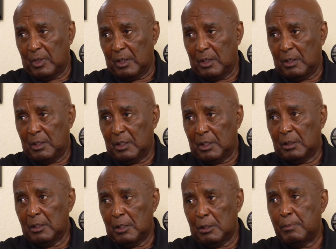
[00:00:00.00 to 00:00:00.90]
It's a
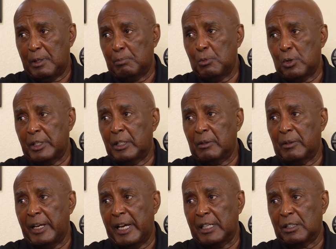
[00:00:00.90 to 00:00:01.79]
little bit more
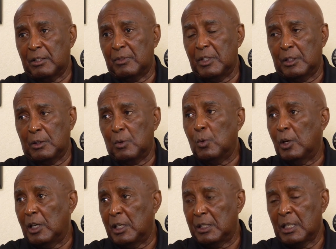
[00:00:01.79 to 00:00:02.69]
interactive than it
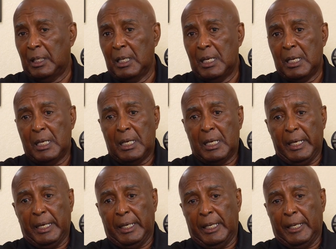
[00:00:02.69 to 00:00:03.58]
was.
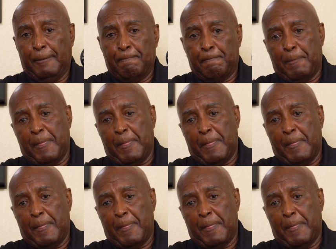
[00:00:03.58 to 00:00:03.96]
And